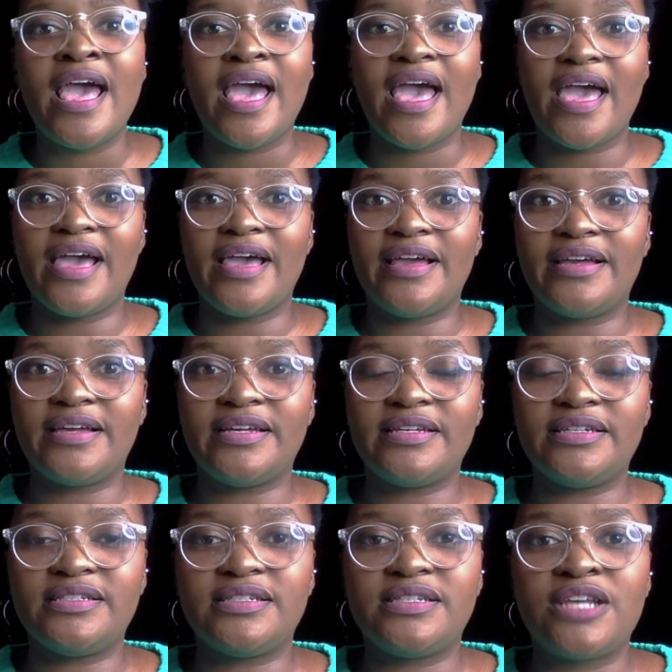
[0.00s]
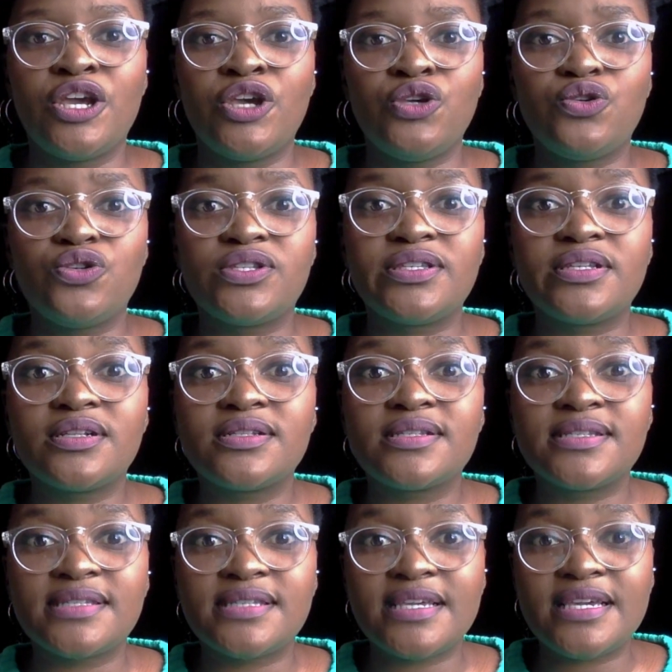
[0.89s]
and you still
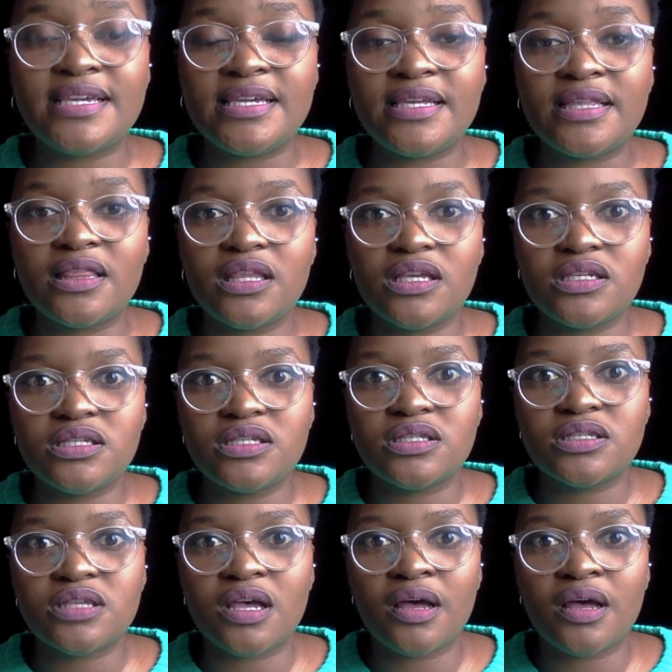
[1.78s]
see this